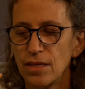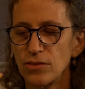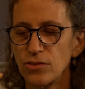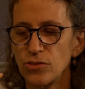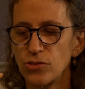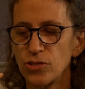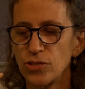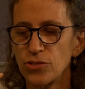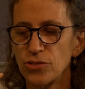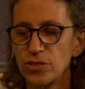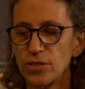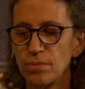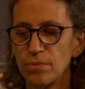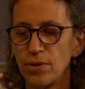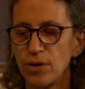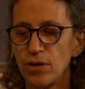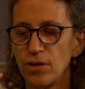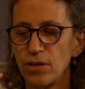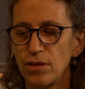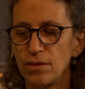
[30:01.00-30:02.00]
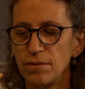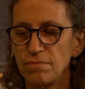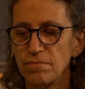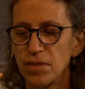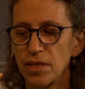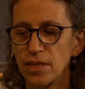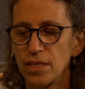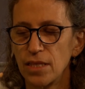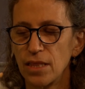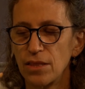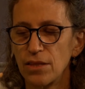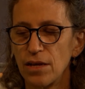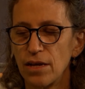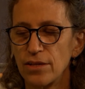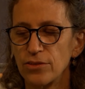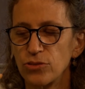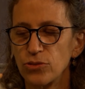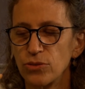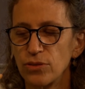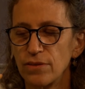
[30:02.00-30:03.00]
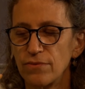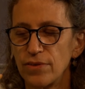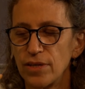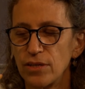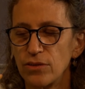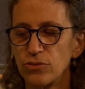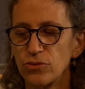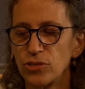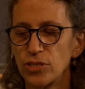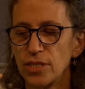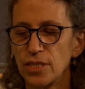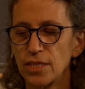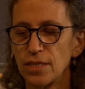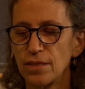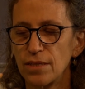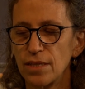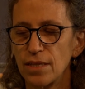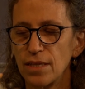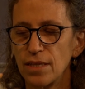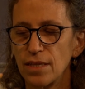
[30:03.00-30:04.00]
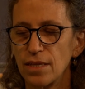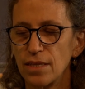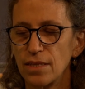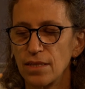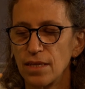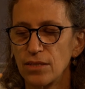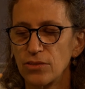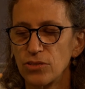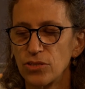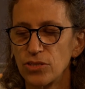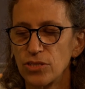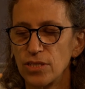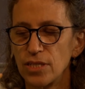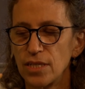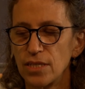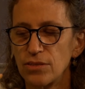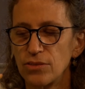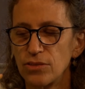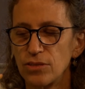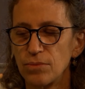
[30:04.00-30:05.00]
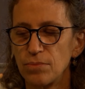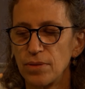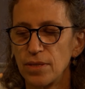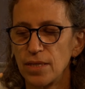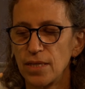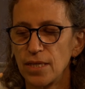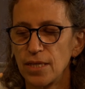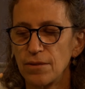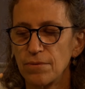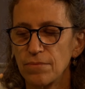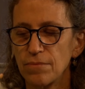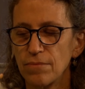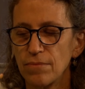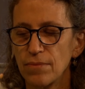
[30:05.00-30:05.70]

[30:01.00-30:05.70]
It's just a ball, a little nodule of energy that just needs to be